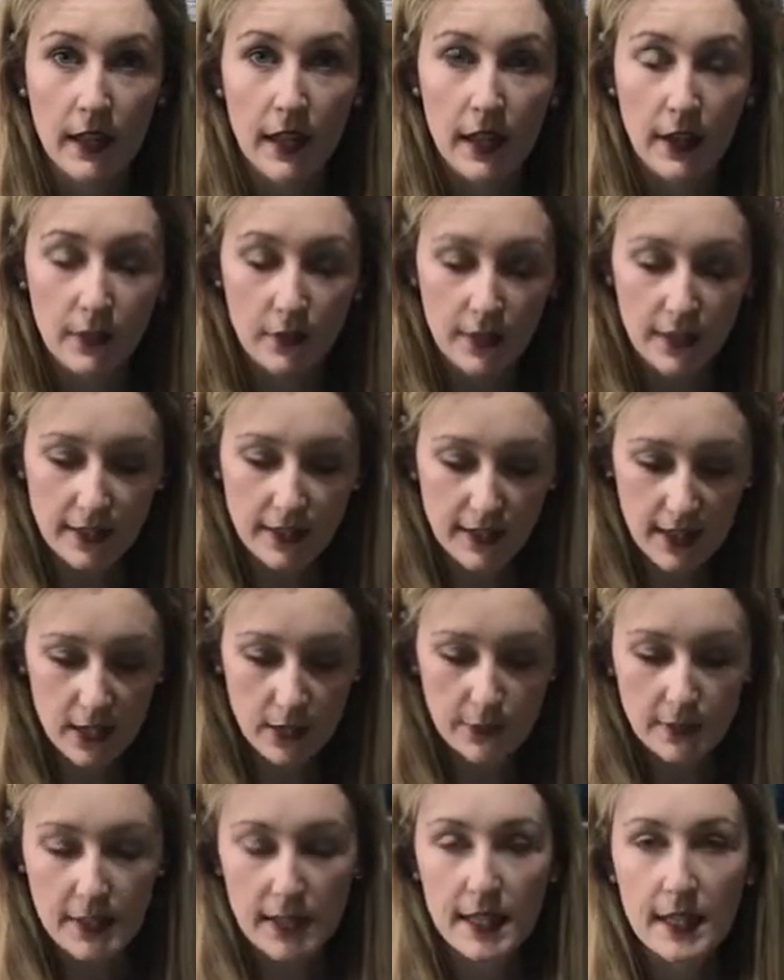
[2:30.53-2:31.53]
I find it
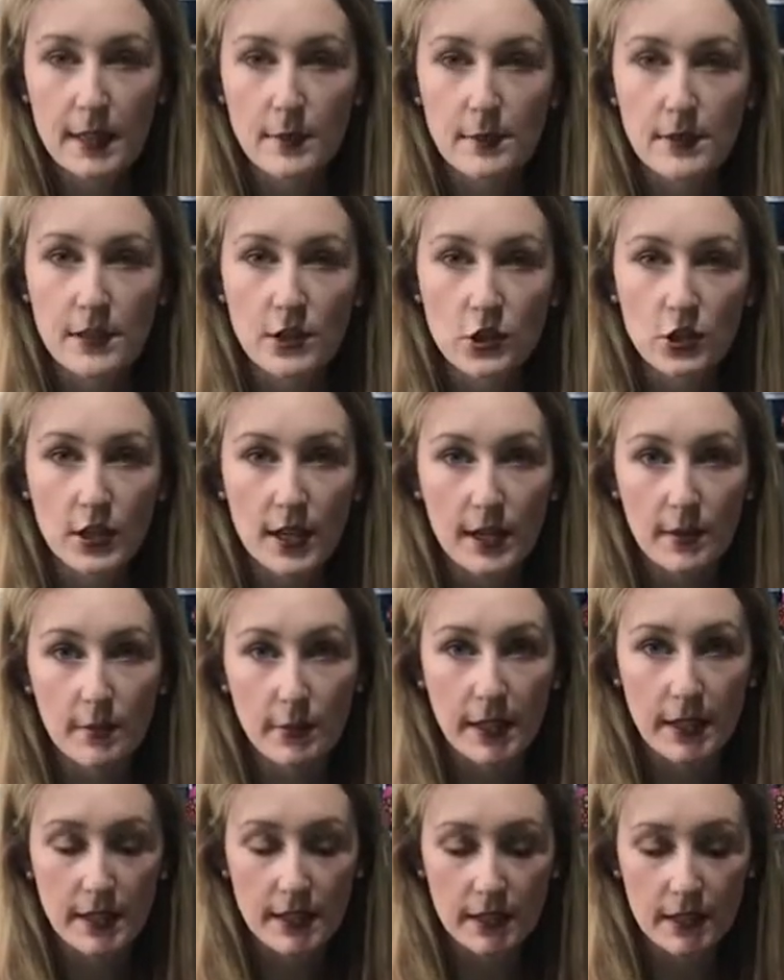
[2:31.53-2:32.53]
helps, it keeps its shape
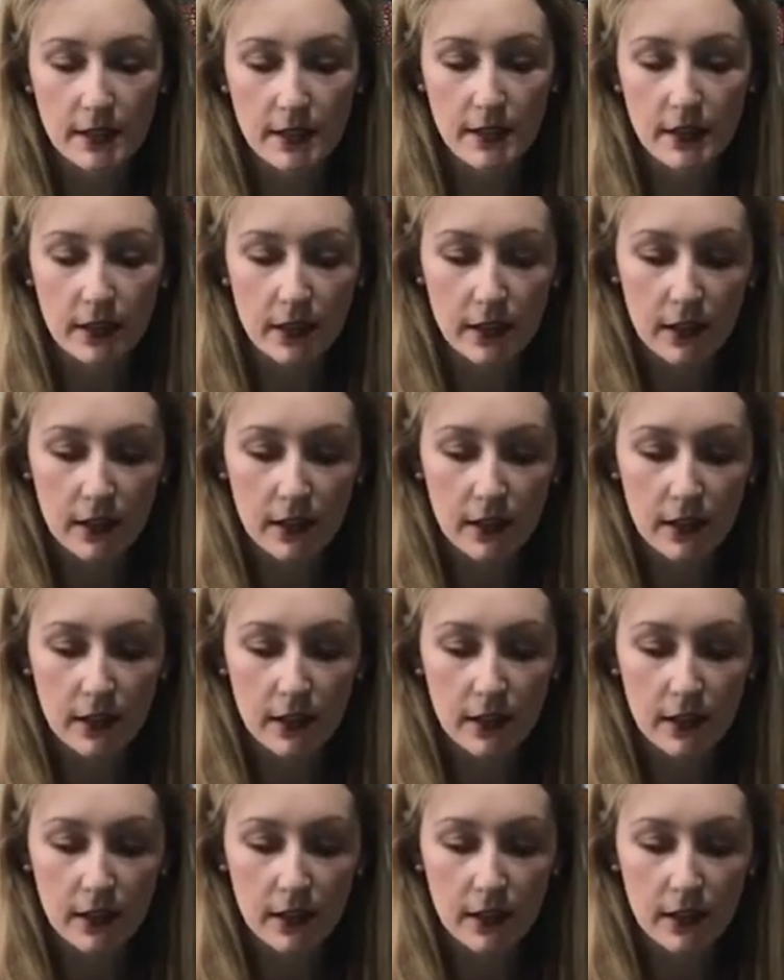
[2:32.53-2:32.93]
better.